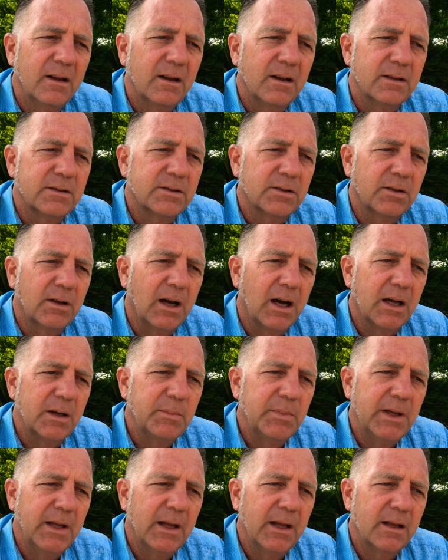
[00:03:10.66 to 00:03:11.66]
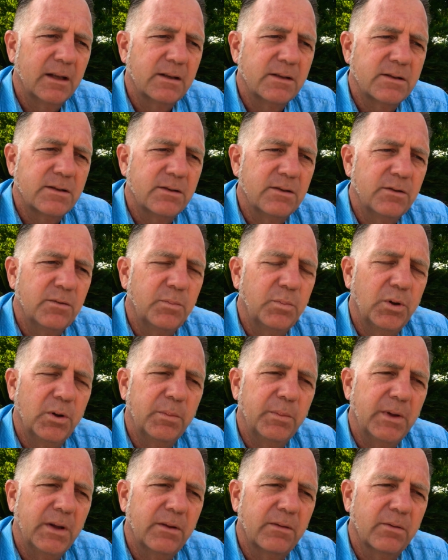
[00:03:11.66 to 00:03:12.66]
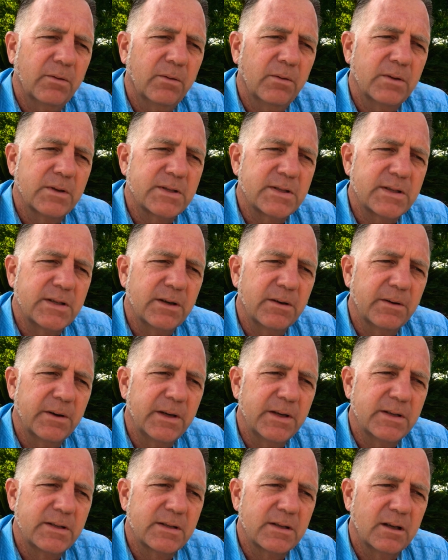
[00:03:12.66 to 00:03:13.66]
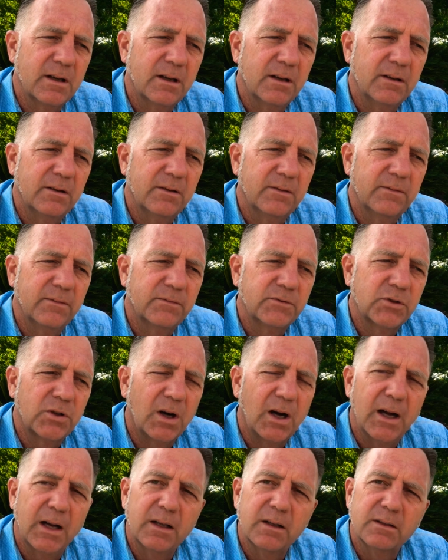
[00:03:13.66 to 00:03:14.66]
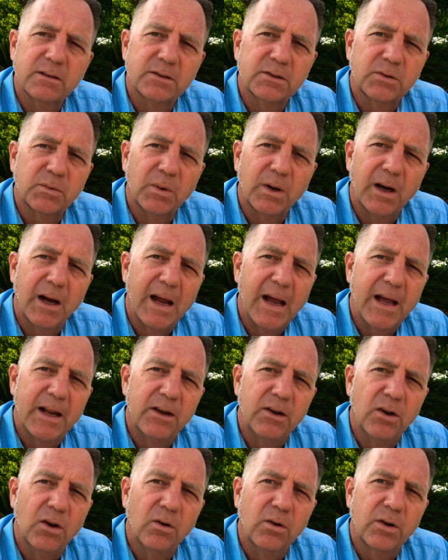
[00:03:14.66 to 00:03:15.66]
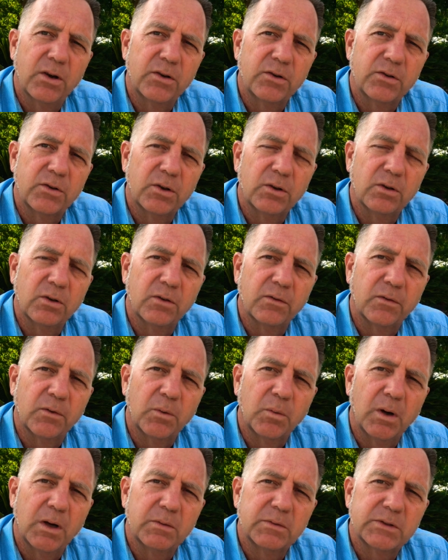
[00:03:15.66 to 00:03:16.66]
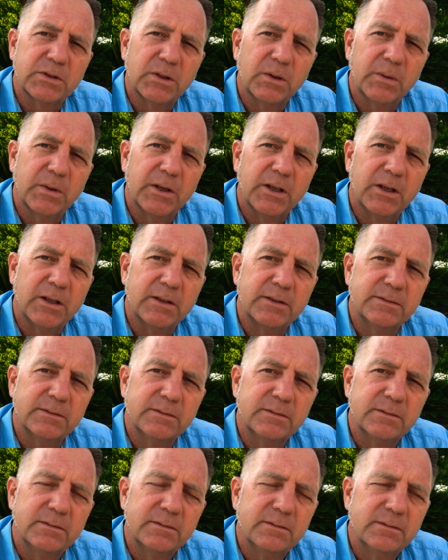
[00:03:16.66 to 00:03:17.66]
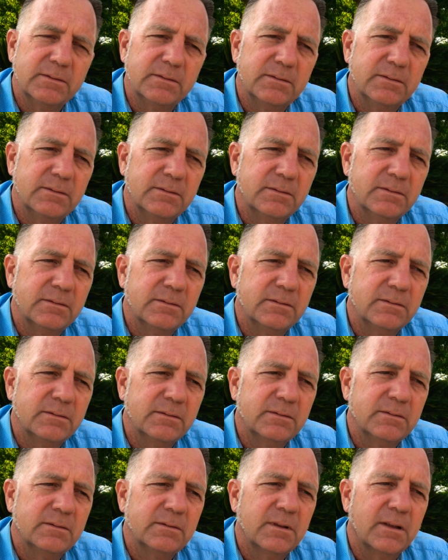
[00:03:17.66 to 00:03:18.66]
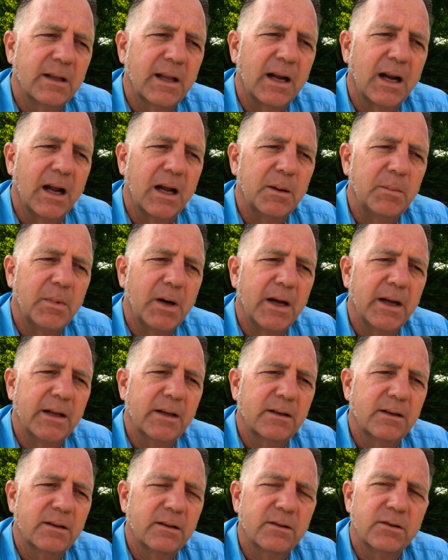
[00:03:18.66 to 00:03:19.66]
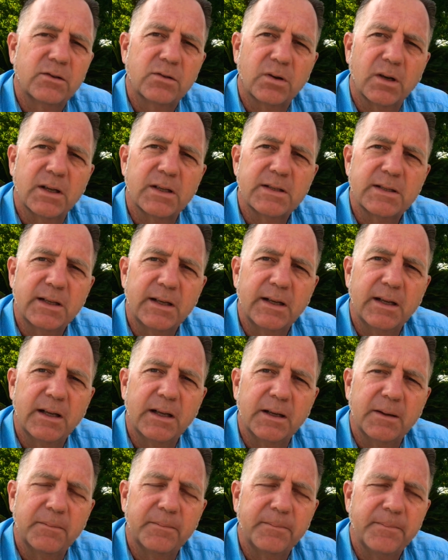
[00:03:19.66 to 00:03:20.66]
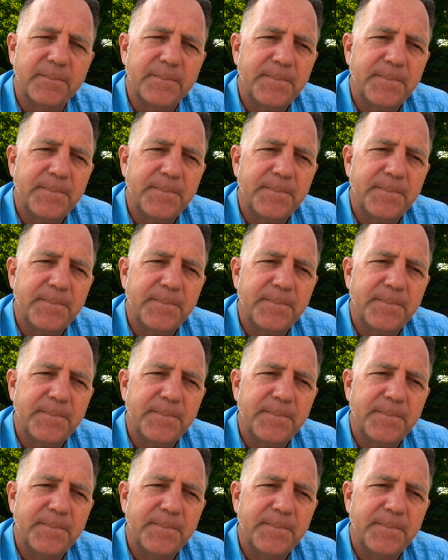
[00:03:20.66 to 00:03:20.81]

And so God began to put me through a series of trials to where I had no control over what was going on, that I might trust in Him.